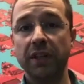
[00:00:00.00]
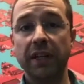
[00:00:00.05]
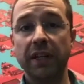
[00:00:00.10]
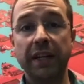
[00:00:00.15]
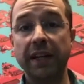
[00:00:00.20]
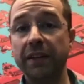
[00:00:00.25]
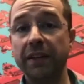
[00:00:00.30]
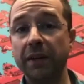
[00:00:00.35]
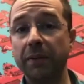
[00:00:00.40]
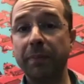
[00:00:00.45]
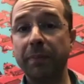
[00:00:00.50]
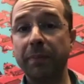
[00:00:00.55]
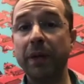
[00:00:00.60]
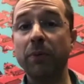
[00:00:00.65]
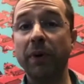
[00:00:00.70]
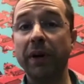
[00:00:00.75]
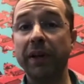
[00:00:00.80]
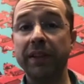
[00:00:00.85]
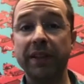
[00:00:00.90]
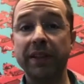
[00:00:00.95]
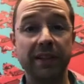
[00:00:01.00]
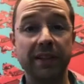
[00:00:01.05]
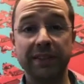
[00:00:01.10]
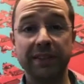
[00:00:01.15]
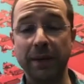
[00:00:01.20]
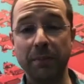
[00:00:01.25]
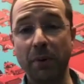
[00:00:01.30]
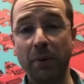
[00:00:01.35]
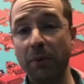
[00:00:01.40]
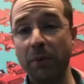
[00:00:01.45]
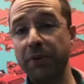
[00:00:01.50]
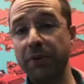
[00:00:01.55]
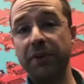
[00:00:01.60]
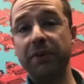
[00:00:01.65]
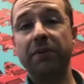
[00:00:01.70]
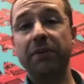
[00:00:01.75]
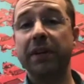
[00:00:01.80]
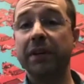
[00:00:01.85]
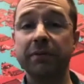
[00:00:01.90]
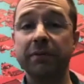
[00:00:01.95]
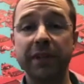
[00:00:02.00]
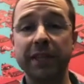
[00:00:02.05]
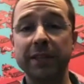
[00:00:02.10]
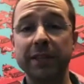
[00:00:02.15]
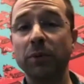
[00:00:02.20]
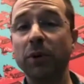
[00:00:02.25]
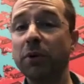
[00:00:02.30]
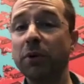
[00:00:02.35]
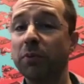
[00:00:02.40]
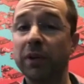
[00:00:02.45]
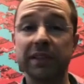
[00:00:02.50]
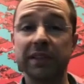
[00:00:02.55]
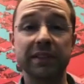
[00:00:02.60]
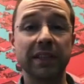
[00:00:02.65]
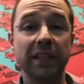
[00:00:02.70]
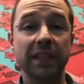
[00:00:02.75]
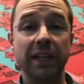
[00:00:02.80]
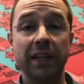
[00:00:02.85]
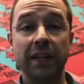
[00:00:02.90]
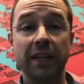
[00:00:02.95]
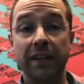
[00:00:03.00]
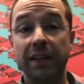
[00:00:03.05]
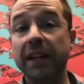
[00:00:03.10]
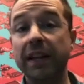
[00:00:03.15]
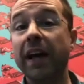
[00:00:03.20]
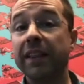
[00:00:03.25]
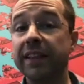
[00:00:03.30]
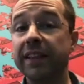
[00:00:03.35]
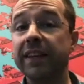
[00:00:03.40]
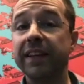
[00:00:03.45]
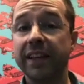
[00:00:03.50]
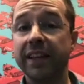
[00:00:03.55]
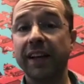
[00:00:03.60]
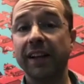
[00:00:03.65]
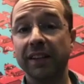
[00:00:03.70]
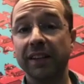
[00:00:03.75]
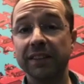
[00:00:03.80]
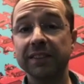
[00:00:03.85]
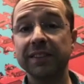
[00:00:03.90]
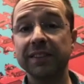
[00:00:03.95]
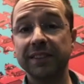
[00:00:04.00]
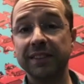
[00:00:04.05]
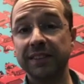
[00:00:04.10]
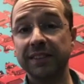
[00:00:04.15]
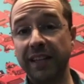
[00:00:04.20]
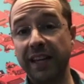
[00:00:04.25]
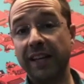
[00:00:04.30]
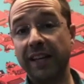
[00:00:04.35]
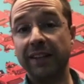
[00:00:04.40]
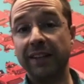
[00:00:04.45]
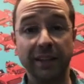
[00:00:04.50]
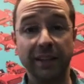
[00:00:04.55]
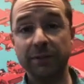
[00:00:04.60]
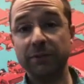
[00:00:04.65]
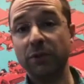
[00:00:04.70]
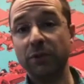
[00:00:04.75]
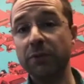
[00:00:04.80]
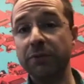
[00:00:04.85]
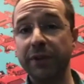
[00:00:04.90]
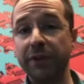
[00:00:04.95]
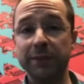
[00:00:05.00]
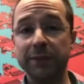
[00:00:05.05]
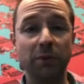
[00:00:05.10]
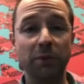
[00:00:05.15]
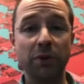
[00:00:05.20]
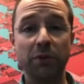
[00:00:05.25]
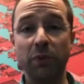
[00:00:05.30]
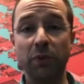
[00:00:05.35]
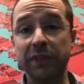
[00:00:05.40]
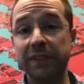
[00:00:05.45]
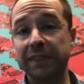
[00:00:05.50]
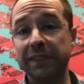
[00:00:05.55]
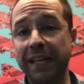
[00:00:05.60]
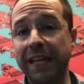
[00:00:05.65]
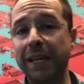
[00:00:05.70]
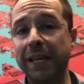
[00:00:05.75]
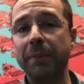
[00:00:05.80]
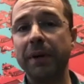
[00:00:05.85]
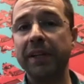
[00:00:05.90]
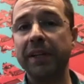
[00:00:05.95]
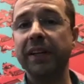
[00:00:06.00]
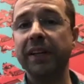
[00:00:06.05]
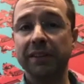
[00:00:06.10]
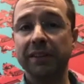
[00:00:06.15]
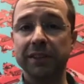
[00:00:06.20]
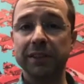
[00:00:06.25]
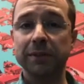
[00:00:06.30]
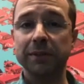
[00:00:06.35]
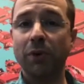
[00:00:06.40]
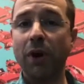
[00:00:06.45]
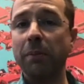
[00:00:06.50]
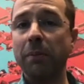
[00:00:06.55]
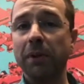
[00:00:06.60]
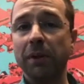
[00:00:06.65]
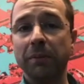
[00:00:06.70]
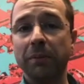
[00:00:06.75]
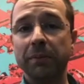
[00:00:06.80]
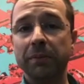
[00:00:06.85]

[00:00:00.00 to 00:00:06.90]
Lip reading: Another big one that is like both here and Facebook was nothing else at Lyft or Facebook was anybody else's problem,